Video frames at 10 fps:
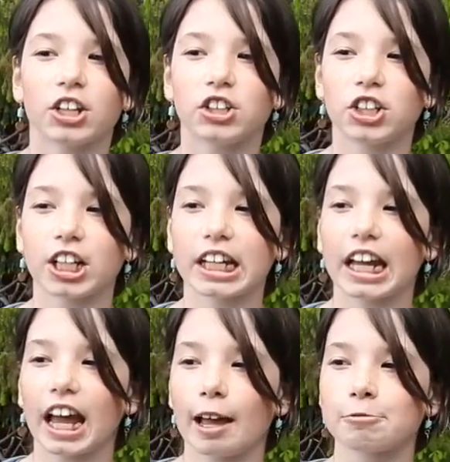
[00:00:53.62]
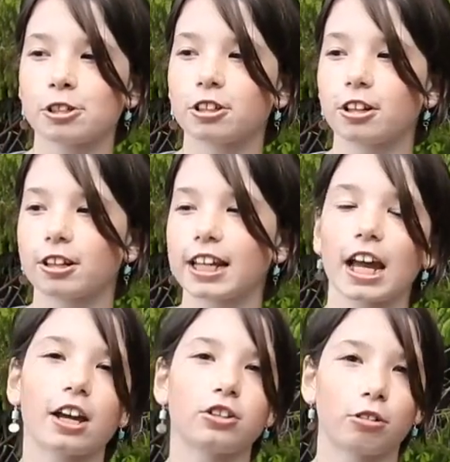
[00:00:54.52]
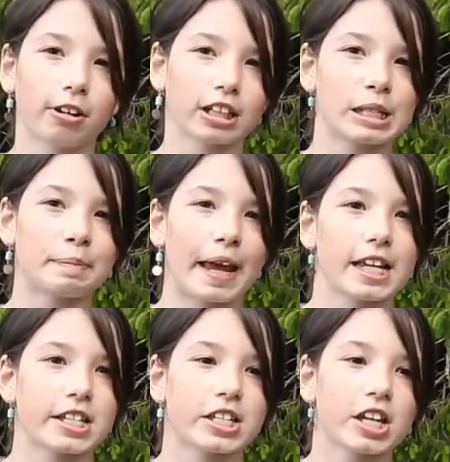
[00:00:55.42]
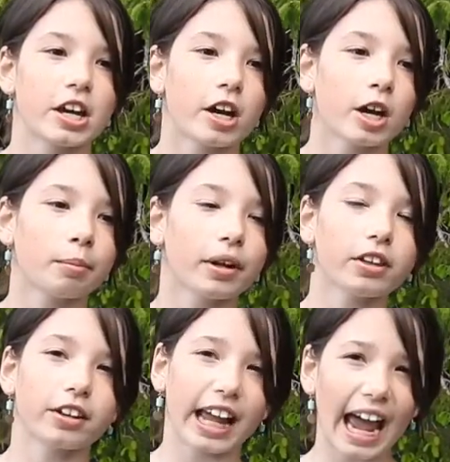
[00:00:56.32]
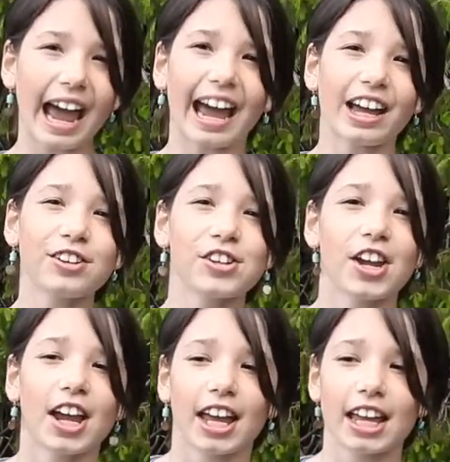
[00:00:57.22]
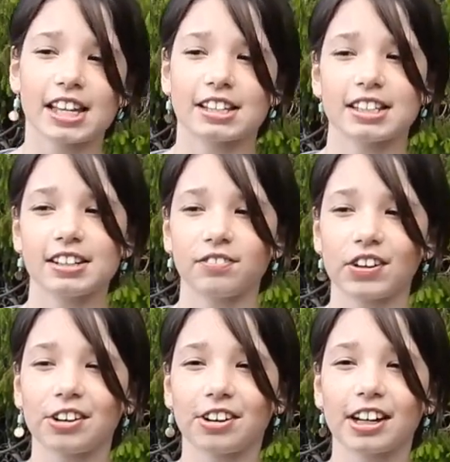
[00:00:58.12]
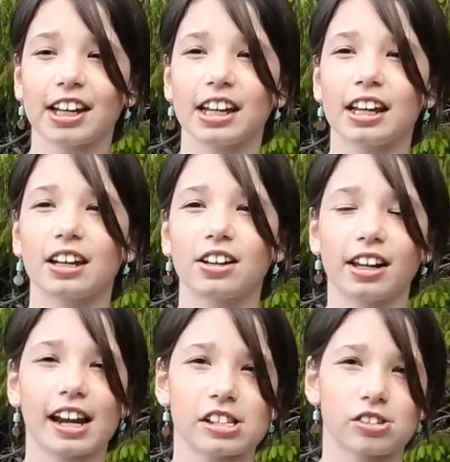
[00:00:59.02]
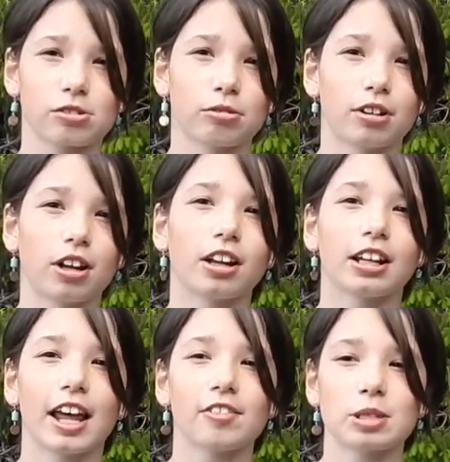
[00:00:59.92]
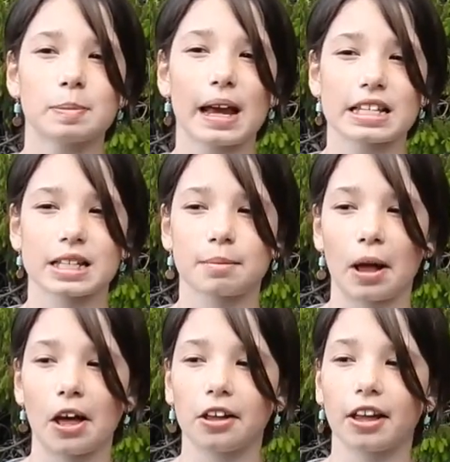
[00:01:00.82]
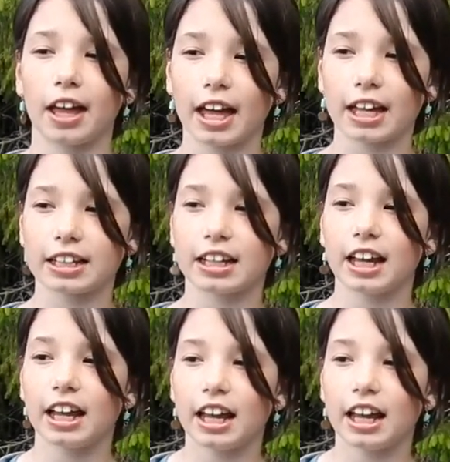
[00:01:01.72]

she absolutely adores space. Her brother Cash isn't very good at school, loves basketball, and